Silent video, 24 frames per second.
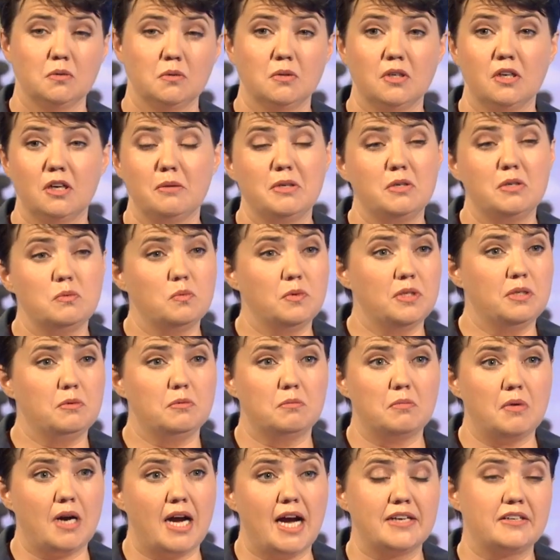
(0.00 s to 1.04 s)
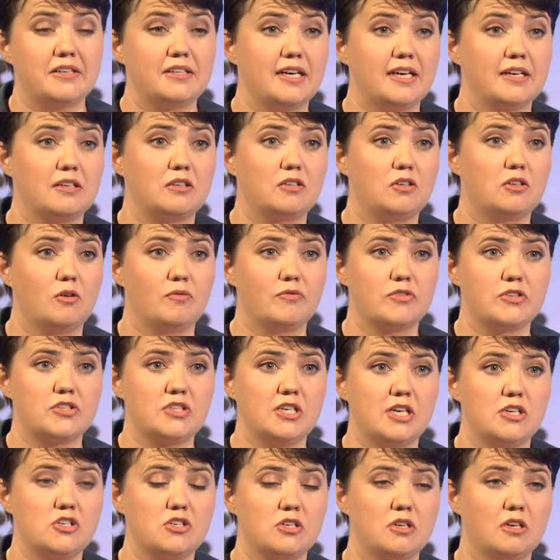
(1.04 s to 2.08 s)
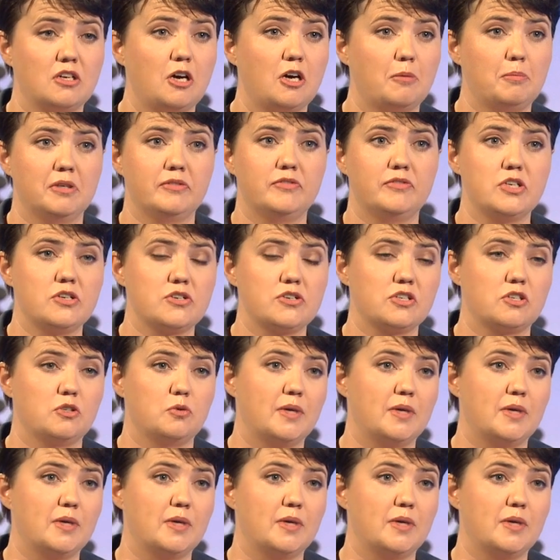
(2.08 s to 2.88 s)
Well, I mean, we had that conversation a couple of years ago.